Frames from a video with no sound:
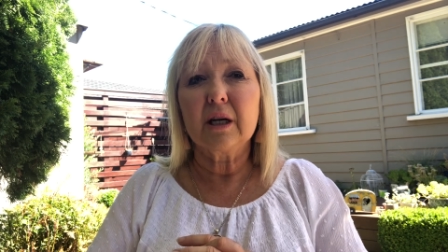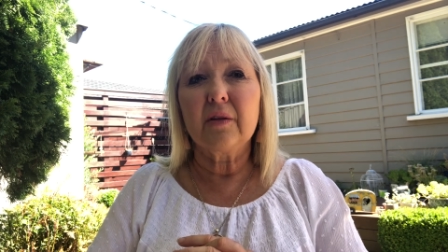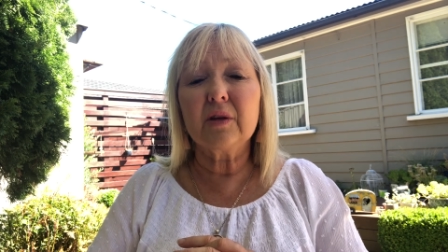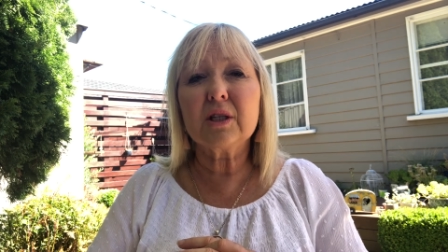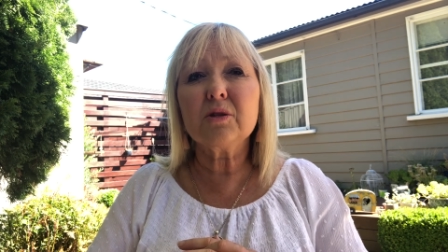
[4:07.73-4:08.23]

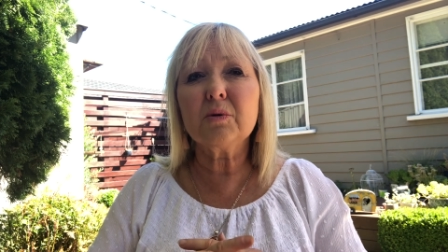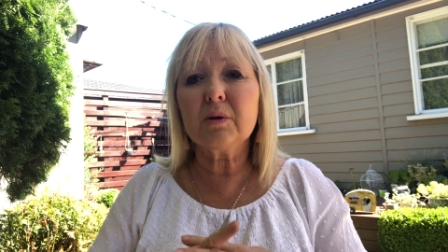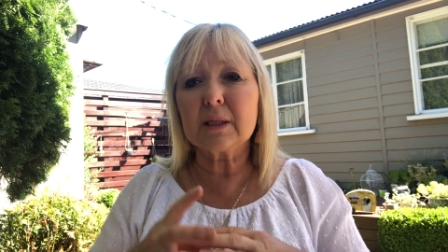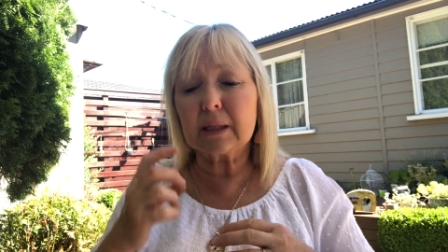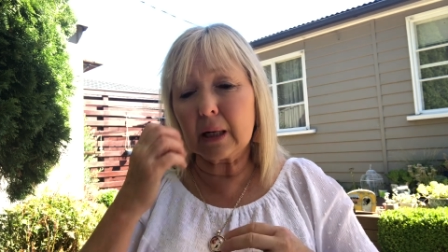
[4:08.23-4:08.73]
And this is what I
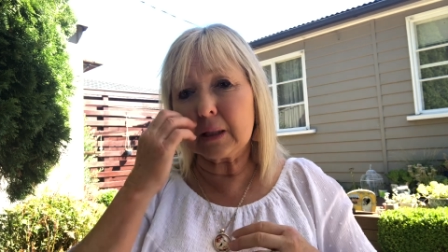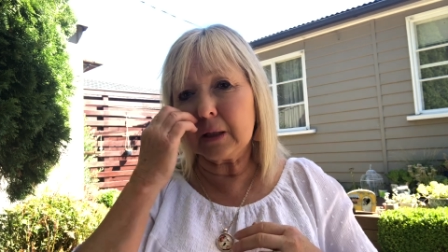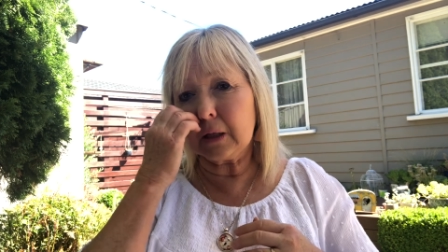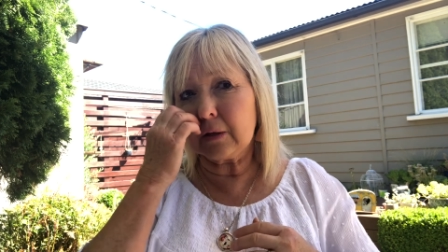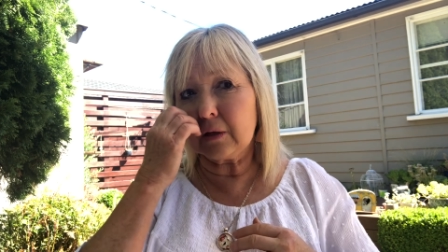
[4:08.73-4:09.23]
was saying to you
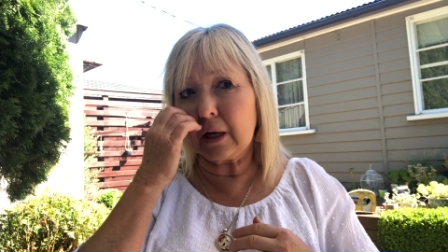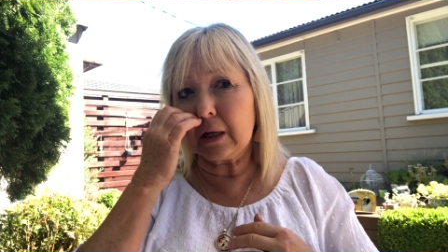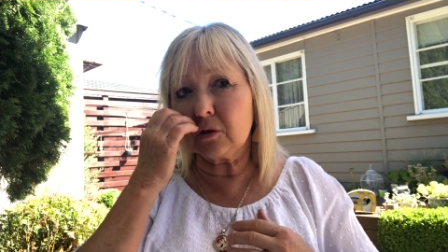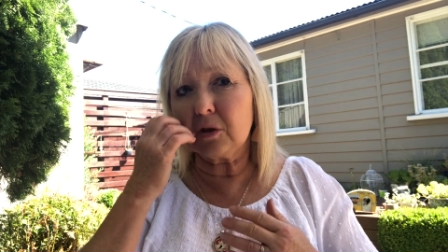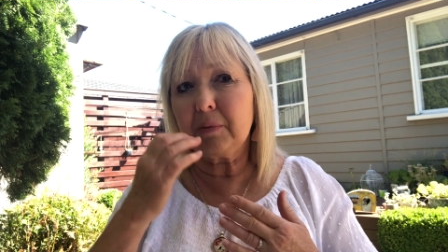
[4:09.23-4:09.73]
the other day. A
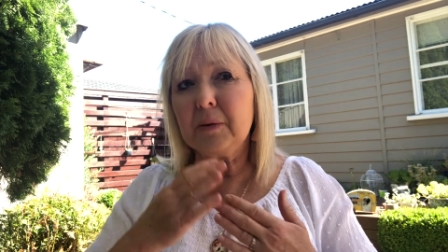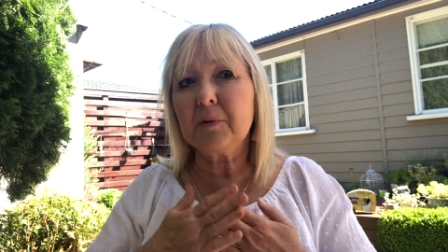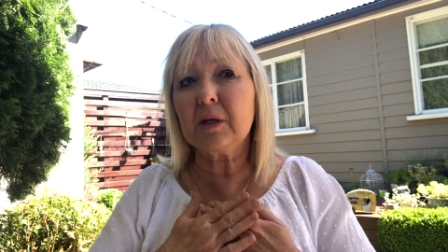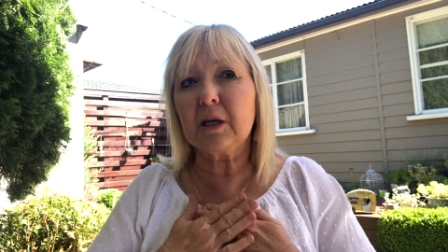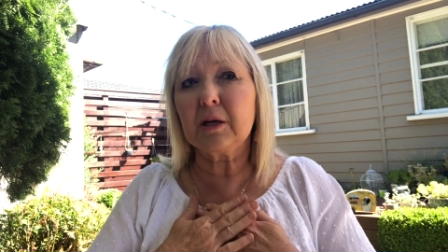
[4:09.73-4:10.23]
lot of
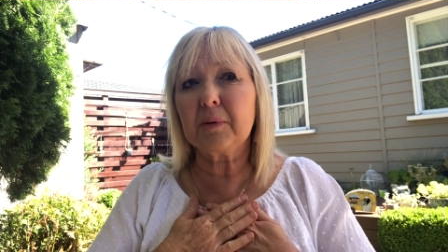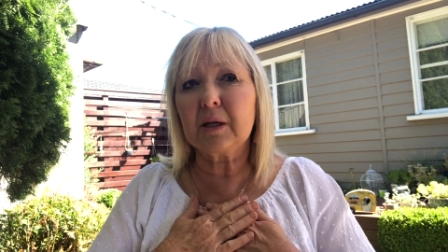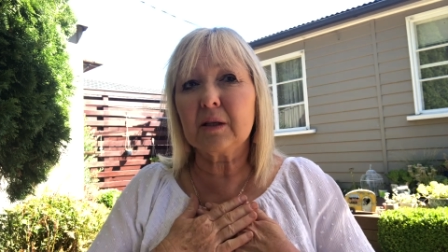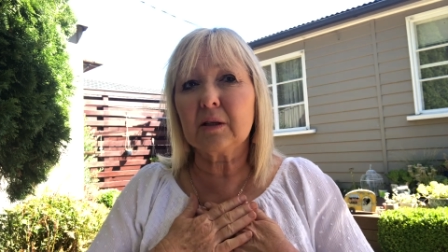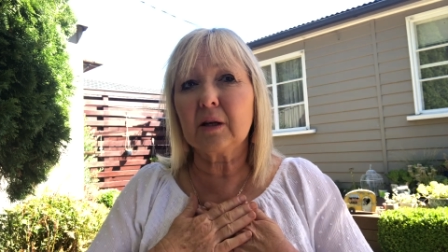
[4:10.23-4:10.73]
people are
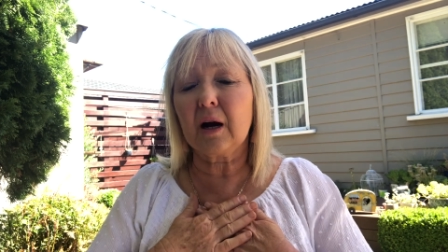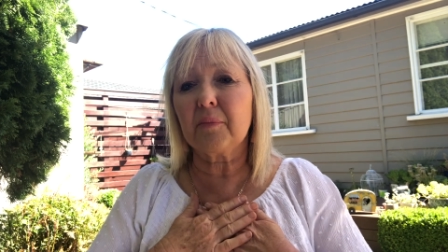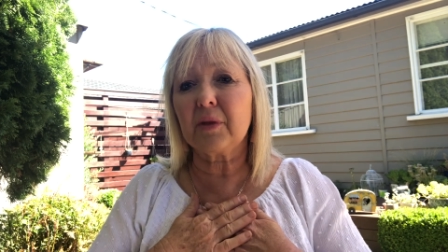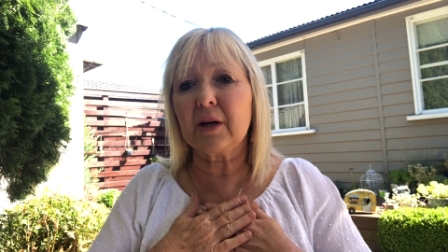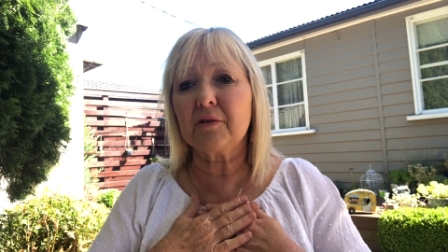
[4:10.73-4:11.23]
keeping
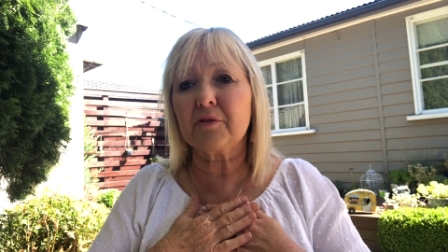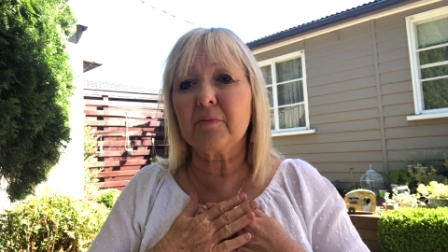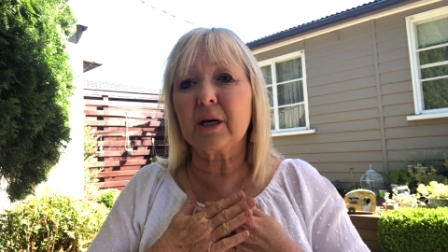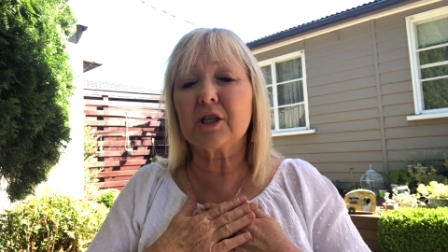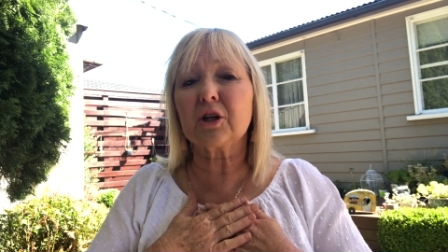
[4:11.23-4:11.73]
um, their
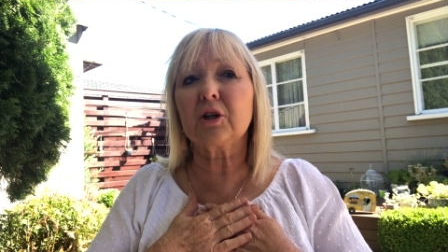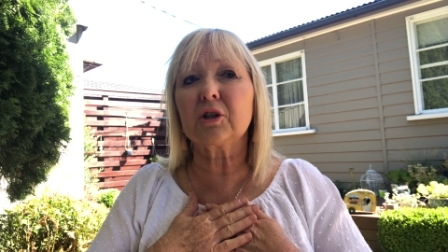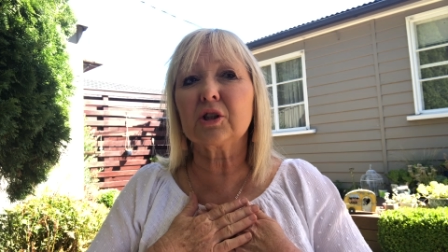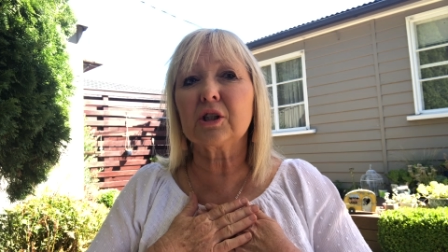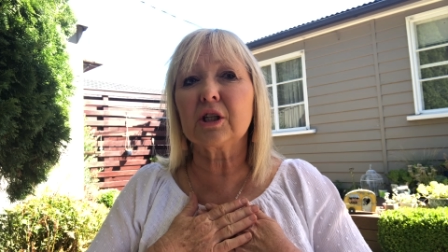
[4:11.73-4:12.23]
information
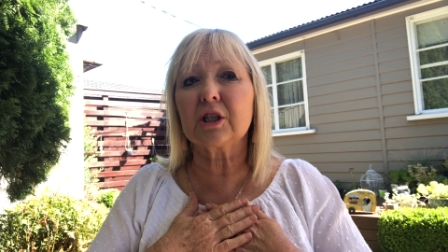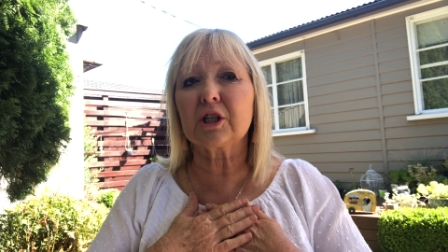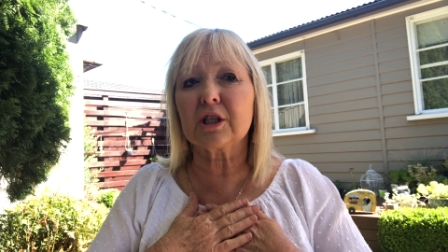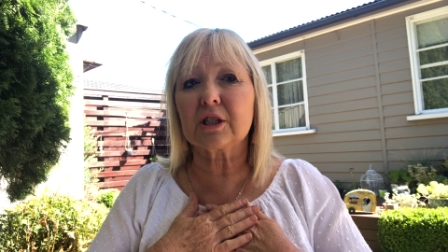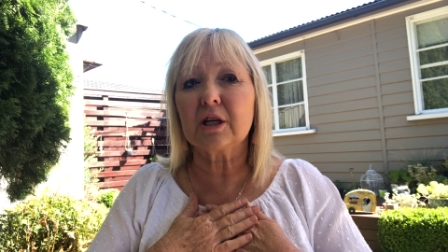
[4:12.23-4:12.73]
close to their
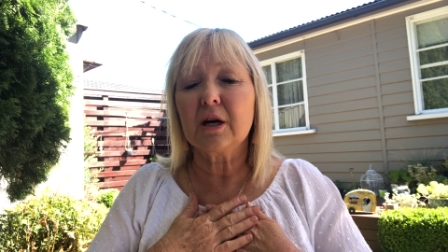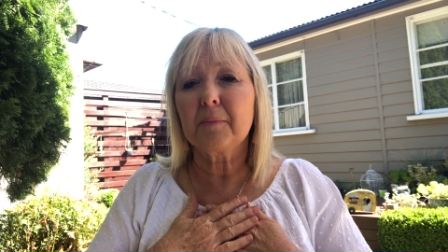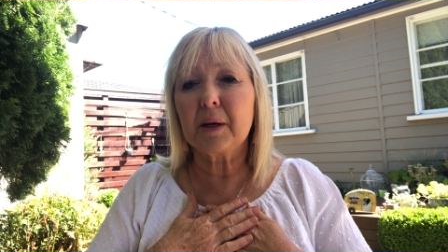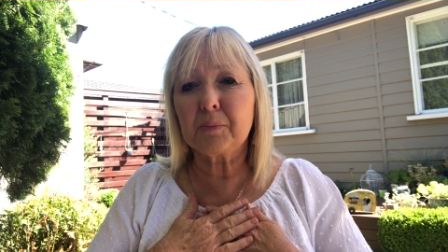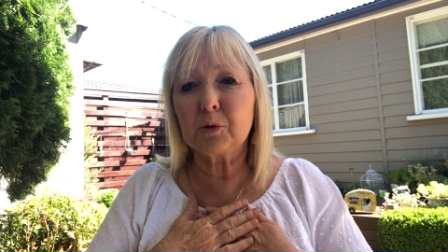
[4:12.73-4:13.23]
chest,
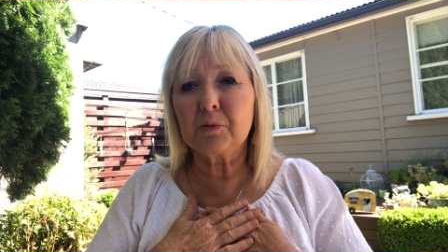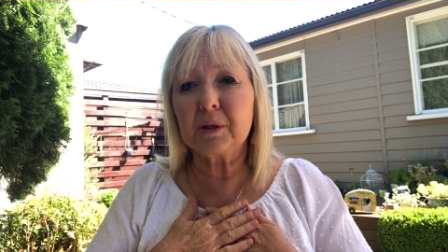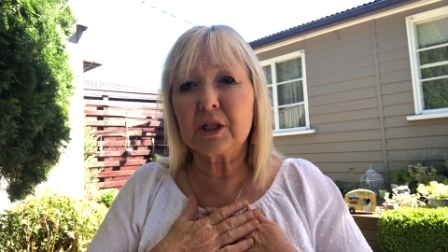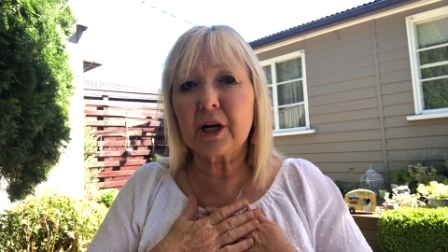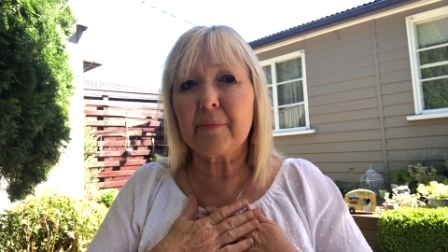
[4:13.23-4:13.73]
people who have
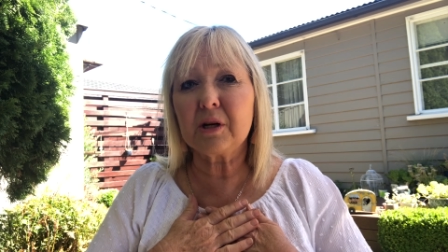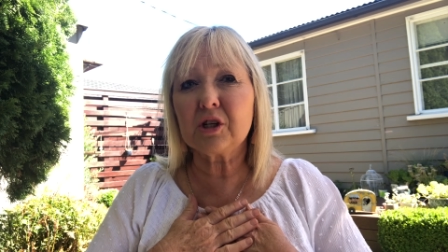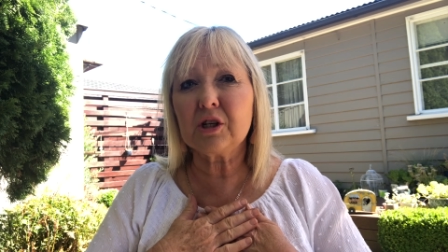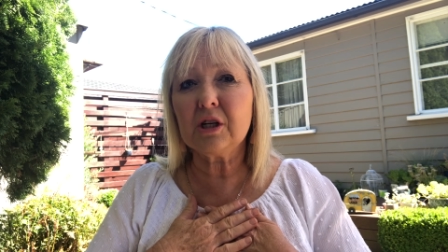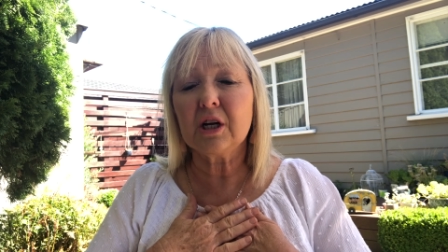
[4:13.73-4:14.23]
been jab
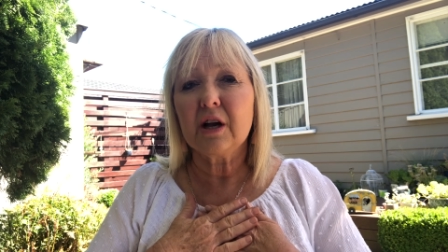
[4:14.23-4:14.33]
injured.